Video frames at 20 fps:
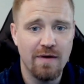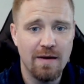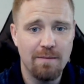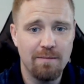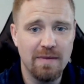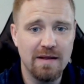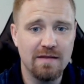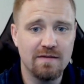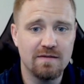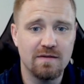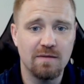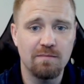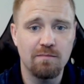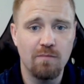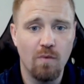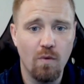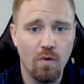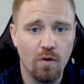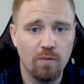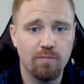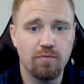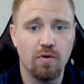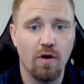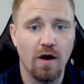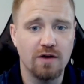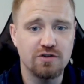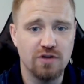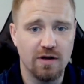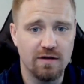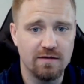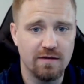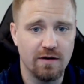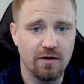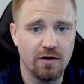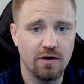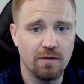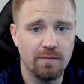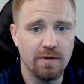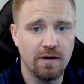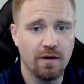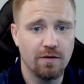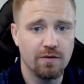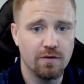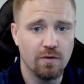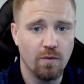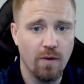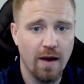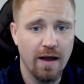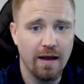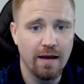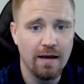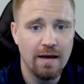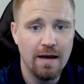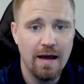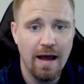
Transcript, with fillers: means the more projects that are going to be underway.